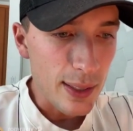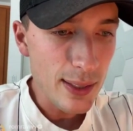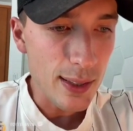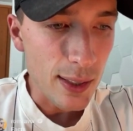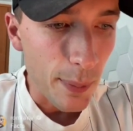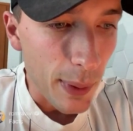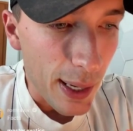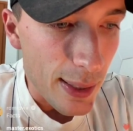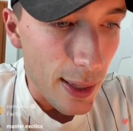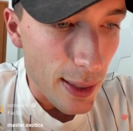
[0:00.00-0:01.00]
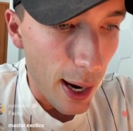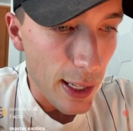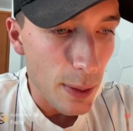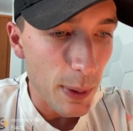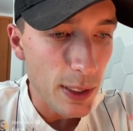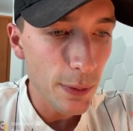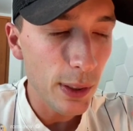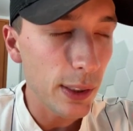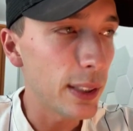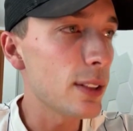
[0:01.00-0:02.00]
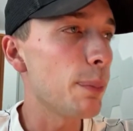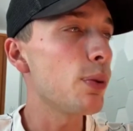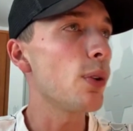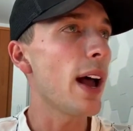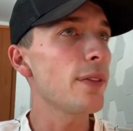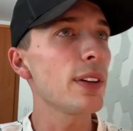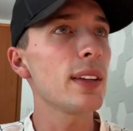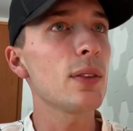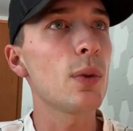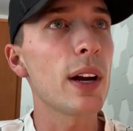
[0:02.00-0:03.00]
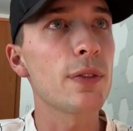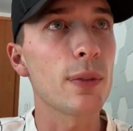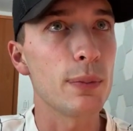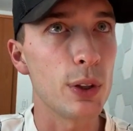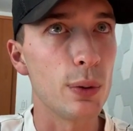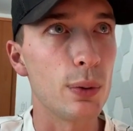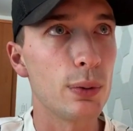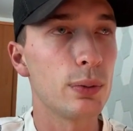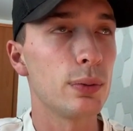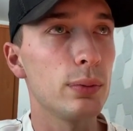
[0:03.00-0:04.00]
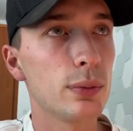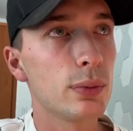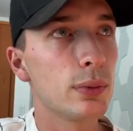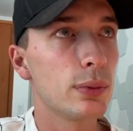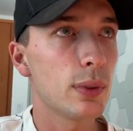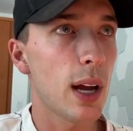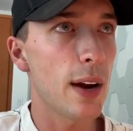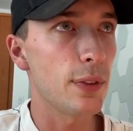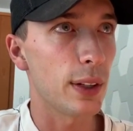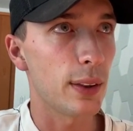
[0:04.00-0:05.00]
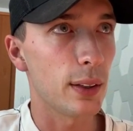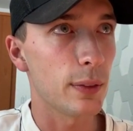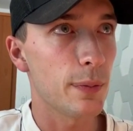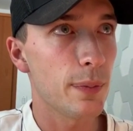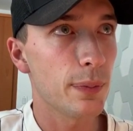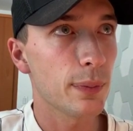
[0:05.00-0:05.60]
and this system is designed specifically to pull everything away from you, everything,